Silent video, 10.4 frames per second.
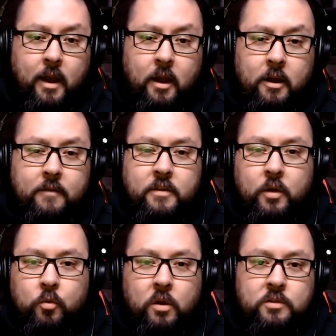Are going to have to
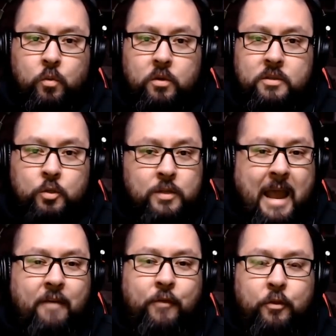deal with Russell Wilson, who's
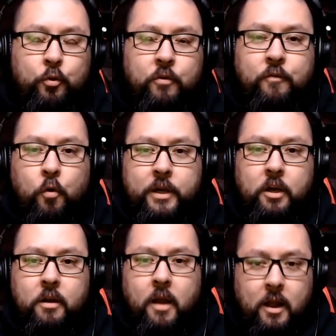halfway through a
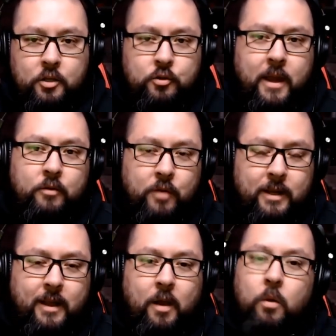4-year contract
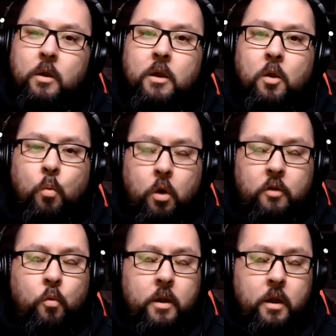right now,
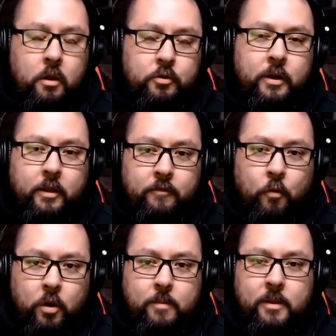worth
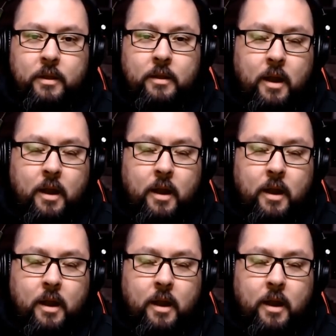$140 million,